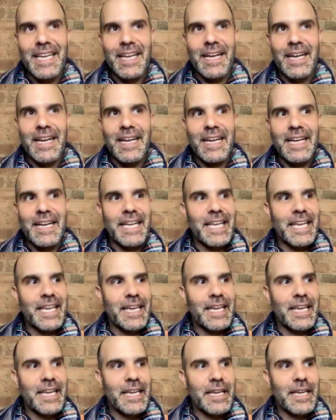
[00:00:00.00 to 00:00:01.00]
uh,
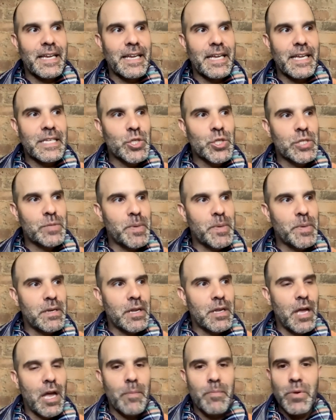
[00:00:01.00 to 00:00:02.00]
it's just been
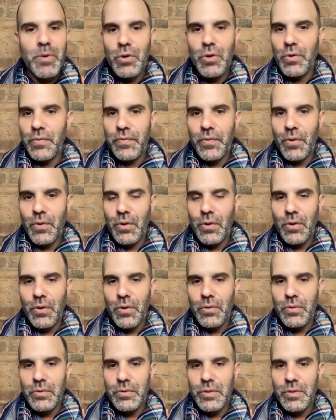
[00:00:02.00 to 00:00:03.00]
a
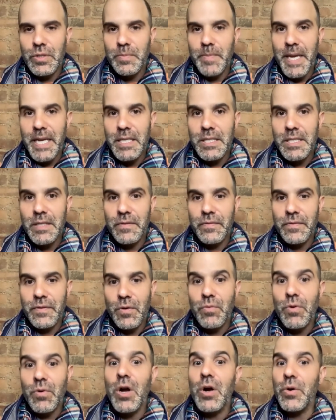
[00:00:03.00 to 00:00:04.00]
beautiful space of
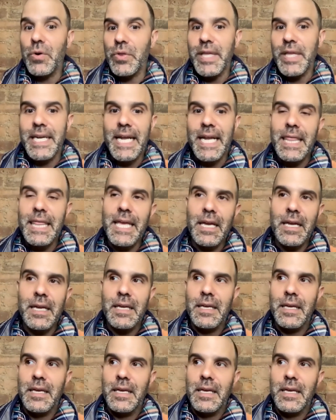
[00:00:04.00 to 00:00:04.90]
growth. And I think